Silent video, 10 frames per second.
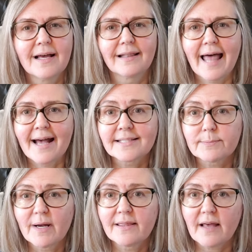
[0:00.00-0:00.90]

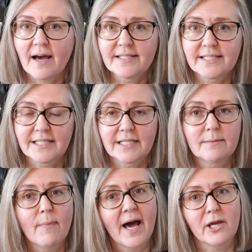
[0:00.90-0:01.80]
Last month I
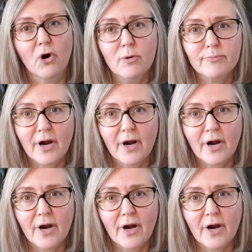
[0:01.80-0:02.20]
did my home